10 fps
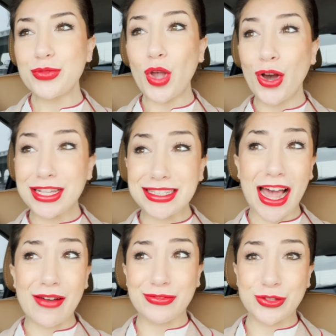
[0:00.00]
Honestly, I
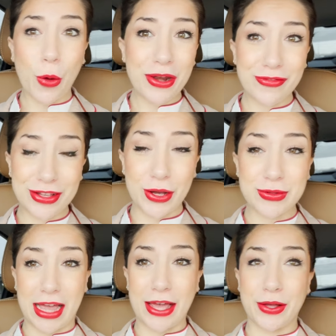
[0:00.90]
have so many
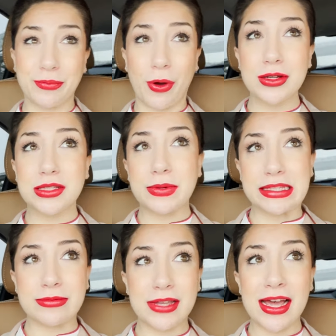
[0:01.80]
videos I could post, but
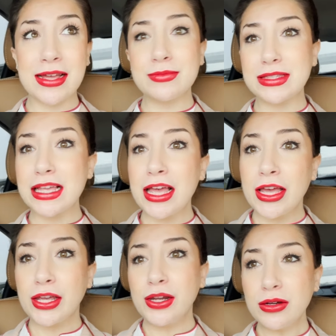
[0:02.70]
sometimes,
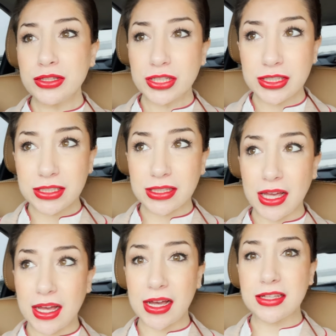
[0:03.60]
you know, there's
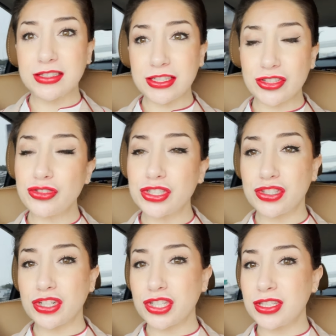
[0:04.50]
certain
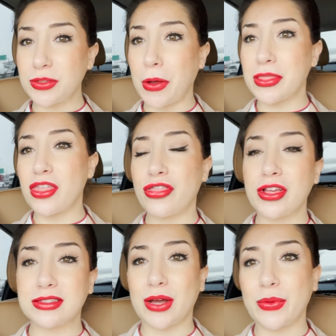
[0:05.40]
restrictions about the
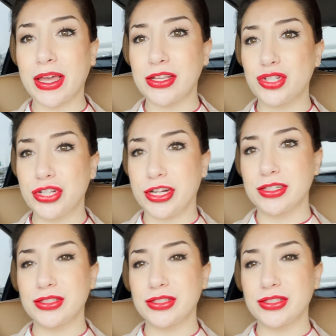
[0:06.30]
things that we can share,